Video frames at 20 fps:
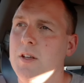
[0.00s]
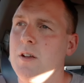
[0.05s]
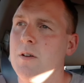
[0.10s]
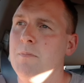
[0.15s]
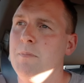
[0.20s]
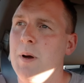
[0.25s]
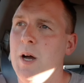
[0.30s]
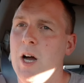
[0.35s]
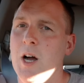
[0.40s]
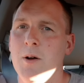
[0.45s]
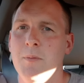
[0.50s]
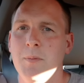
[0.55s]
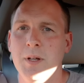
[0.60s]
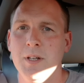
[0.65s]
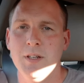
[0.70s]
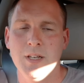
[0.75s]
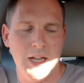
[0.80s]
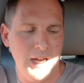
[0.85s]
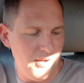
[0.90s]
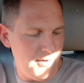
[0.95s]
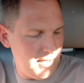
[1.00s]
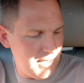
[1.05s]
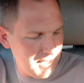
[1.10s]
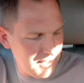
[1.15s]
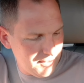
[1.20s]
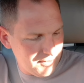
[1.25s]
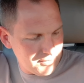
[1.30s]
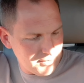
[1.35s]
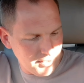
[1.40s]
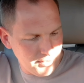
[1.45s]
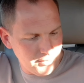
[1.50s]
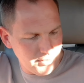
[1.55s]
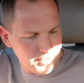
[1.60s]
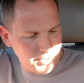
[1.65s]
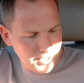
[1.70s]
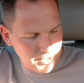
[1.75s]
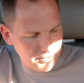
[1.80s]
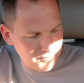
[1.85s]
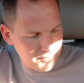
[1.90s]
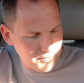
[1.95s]
compartment down here that's
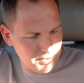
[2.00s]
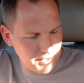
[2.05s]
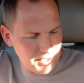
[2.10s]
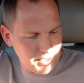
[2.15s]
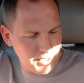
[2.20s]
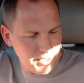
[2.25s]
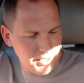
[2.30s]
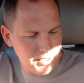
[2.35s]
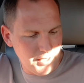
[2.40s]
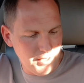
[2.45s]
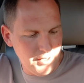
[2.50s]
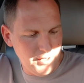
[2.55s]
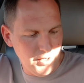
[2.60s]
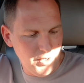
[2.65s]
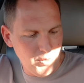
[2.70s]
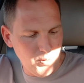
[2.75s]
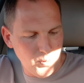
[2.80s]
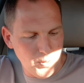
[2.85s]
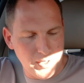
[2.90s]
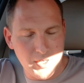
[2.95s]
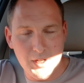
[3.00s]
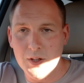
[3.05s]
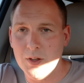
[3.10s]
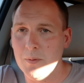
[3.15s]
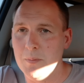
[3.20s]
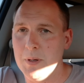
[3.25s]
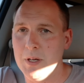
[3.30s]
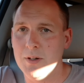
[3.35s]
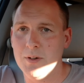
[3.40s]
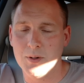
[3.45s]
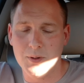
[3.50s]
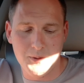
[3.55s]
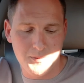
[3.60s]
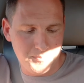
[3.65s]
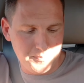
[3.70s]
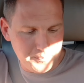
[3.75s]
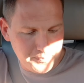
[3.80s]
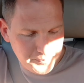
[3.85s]
underneath the one in the middle.